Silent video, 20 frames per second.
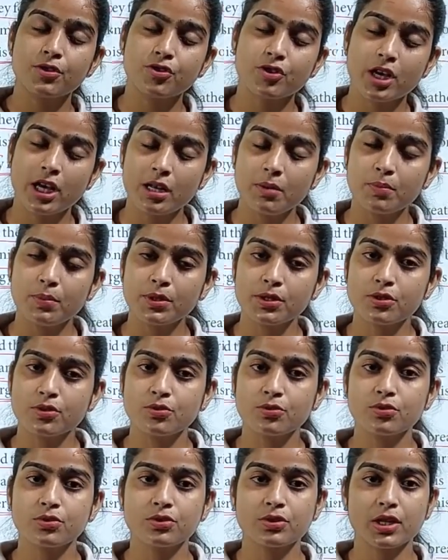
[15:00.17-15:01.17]
help us to
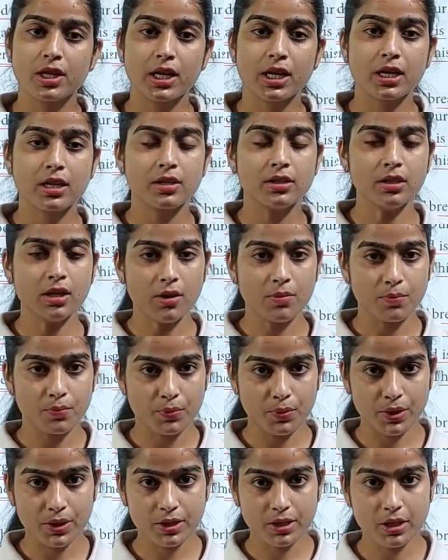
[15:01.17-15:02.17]
take
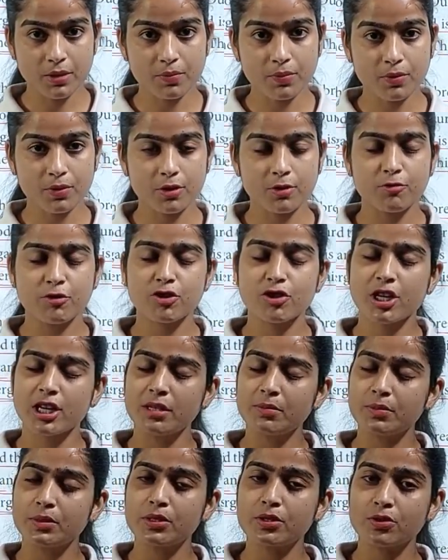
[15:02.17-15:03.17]
breathing, which help
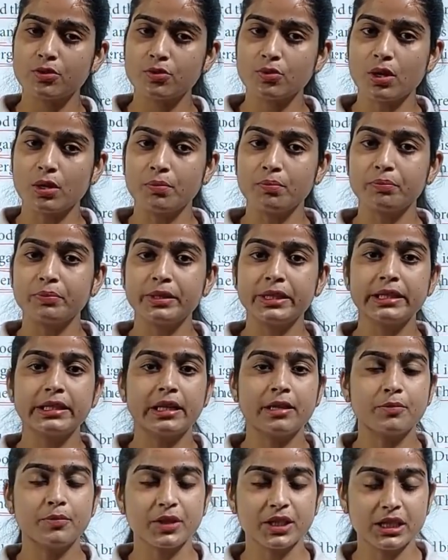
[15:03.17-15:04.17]
us to complete our
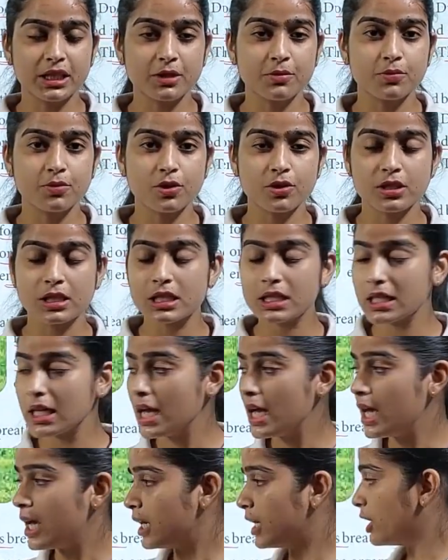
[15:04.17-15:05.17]
breathing process.
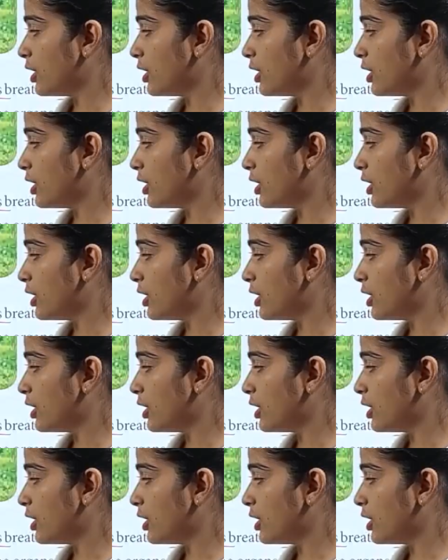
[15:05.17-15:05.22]
In